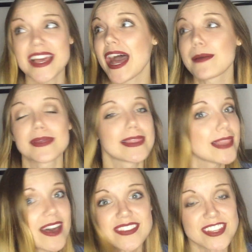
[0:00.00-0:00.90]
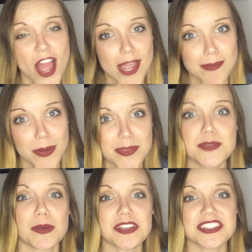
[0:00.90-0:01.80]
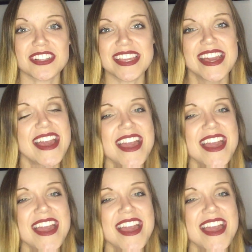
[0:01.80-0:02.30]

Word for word: I would love to talk about it with you personally.